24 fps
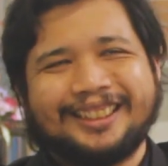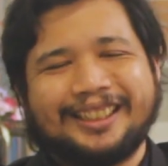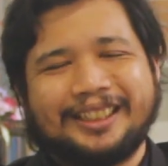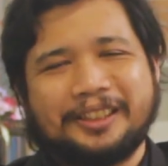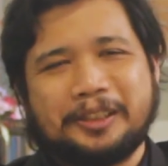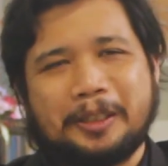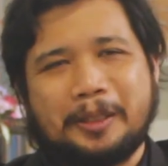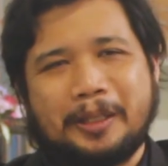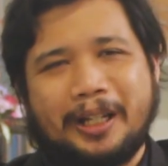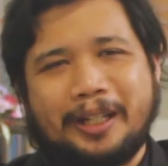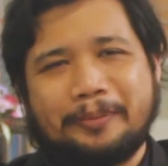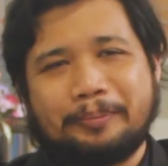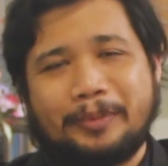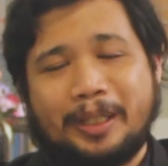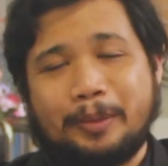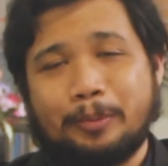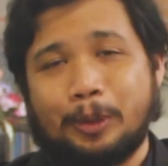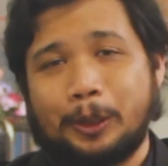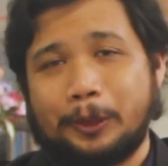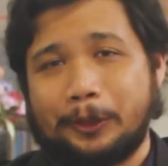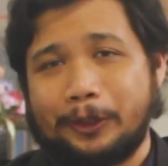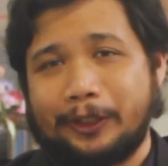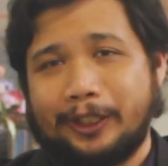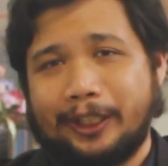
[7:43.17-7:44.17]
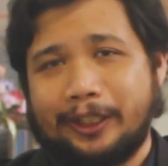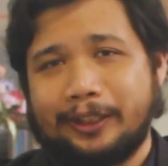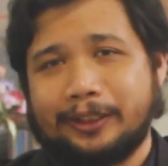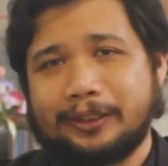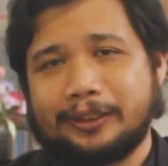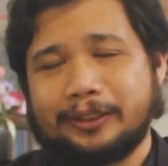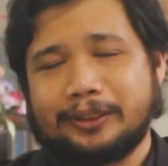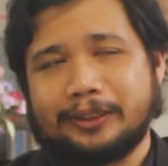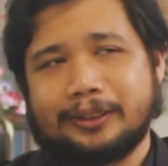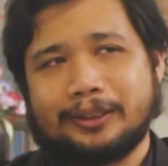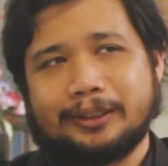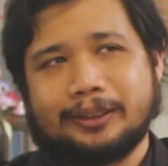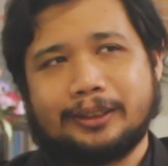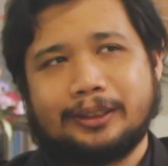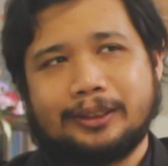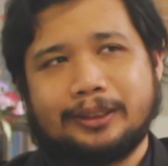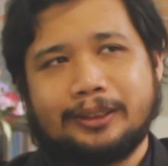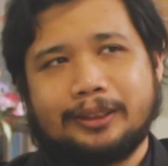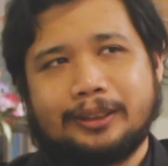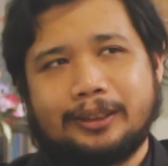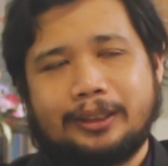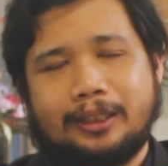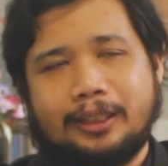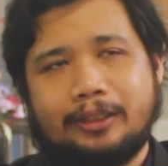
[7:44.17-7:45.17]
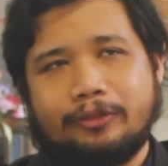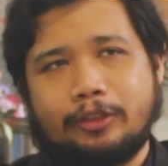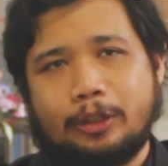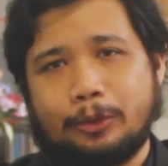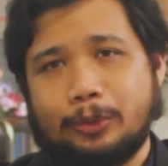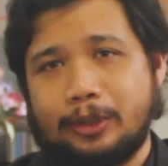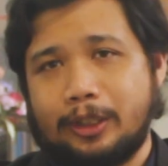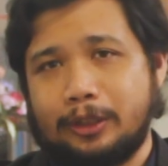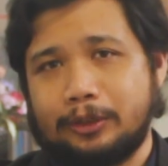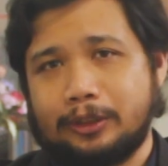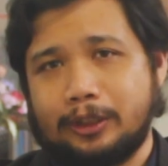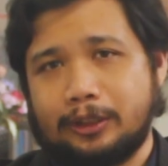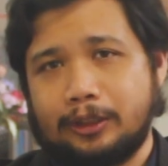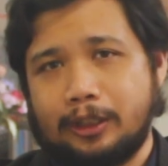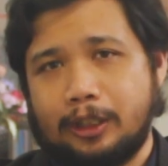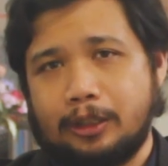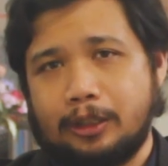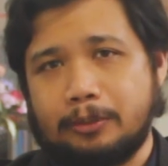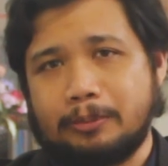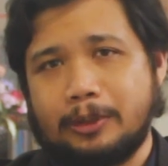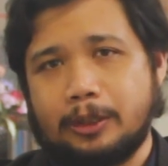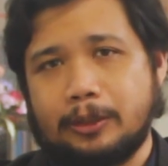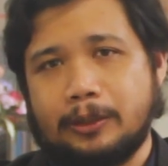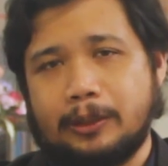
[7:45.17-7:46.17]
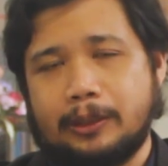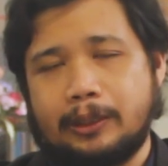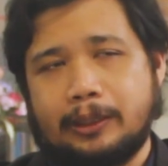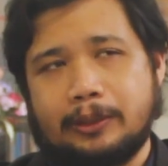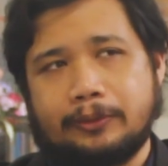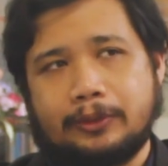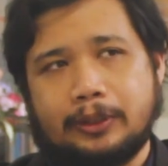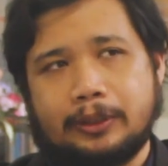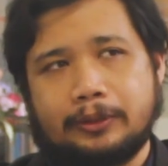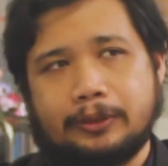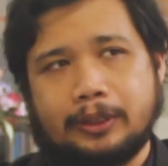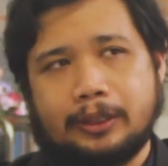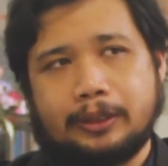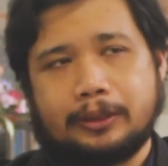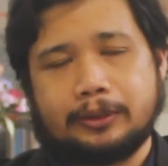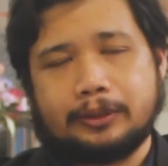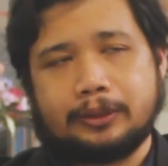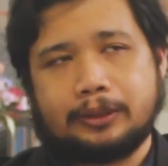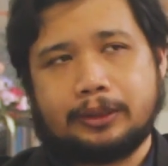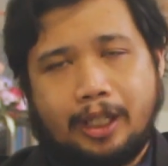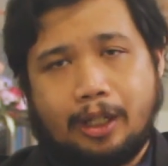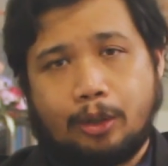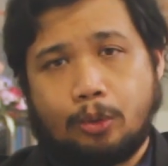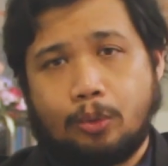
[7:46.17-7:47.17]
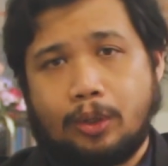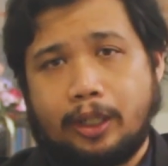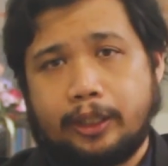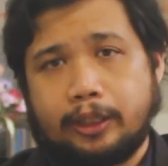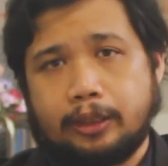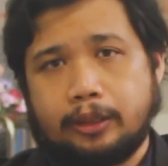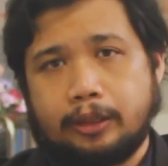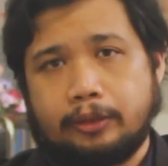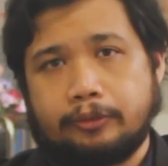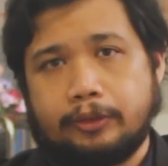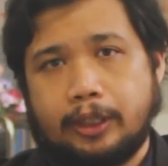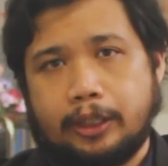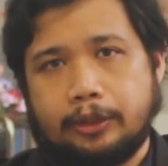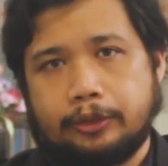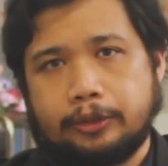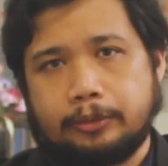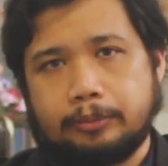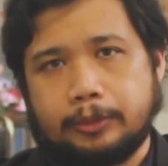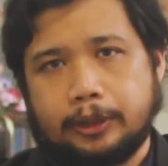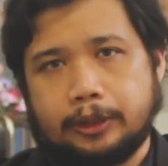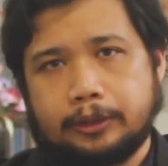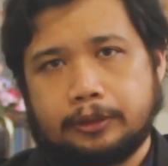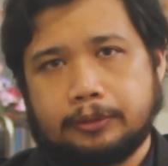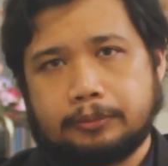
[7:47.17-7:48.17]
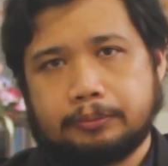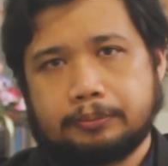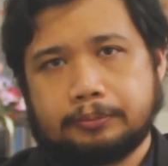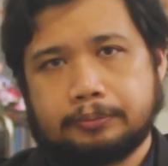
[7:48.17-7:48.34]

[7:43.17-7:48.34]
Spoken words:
I'm able to write even without a table, even without a quiet environment.